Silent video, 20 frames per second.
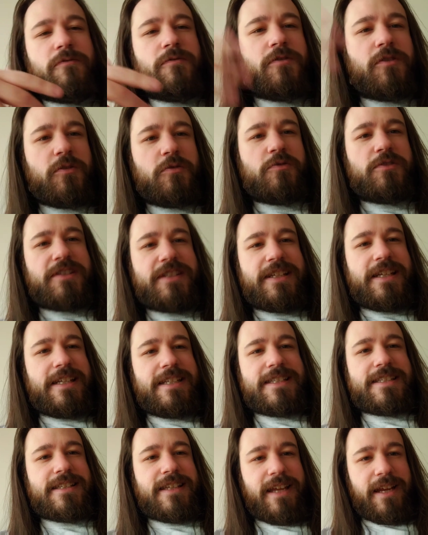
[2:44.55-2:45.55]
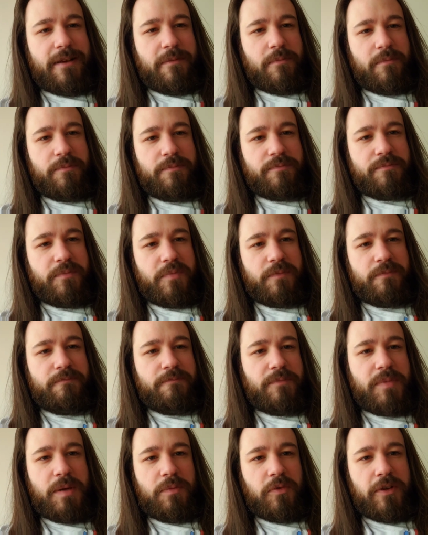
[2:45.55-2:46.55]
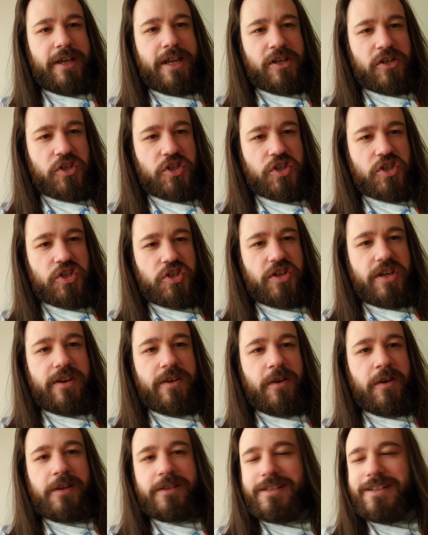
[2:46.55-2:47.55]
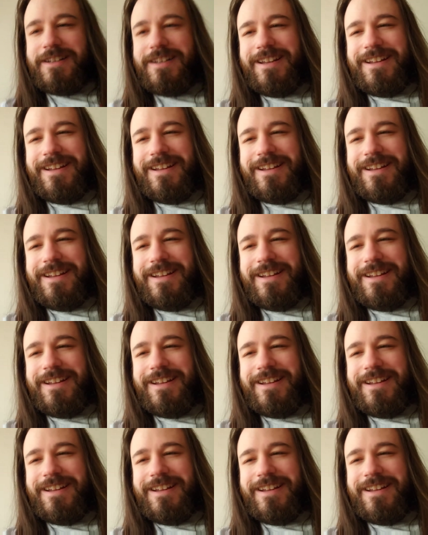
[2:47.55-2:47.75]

do scenes like people getting shit on.